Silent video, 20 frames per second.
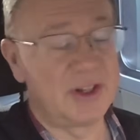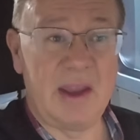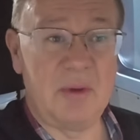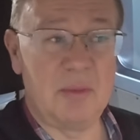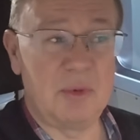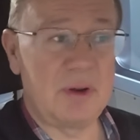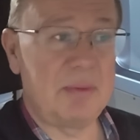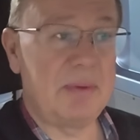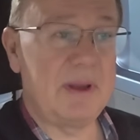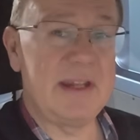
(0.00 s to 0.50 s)
It
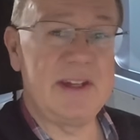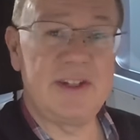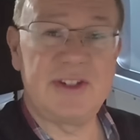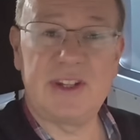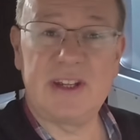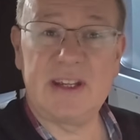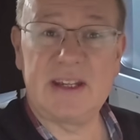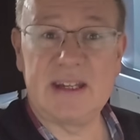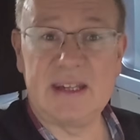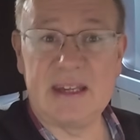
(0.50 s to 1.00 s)
would have been
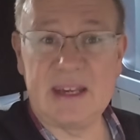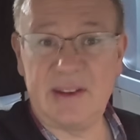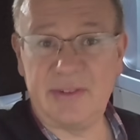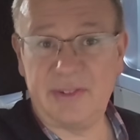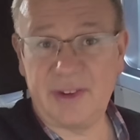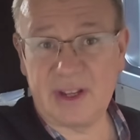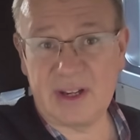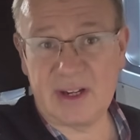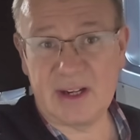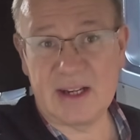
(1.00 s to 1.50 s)

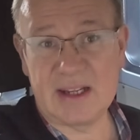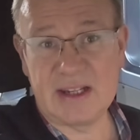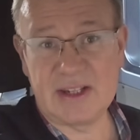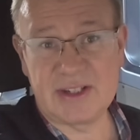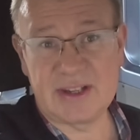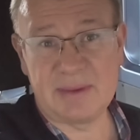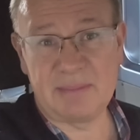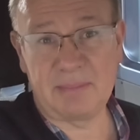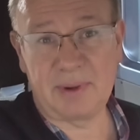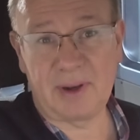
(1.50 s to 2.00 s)
significantly
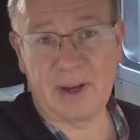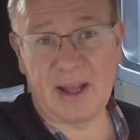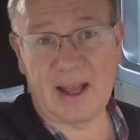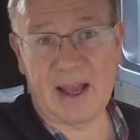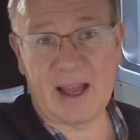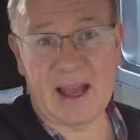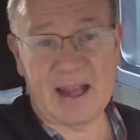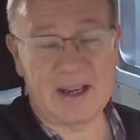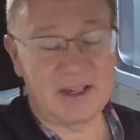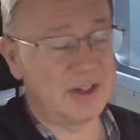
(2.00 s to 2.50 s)
simpler
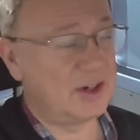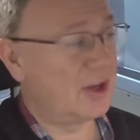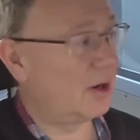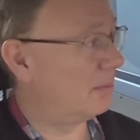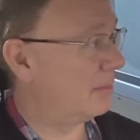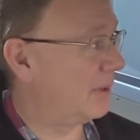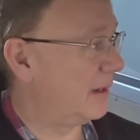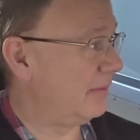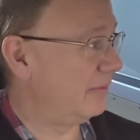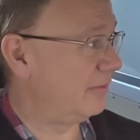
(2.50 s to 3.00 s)
had it not
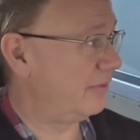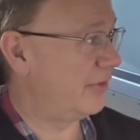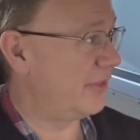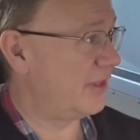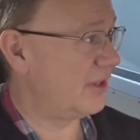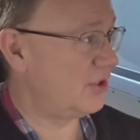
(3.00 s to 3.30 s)
been for the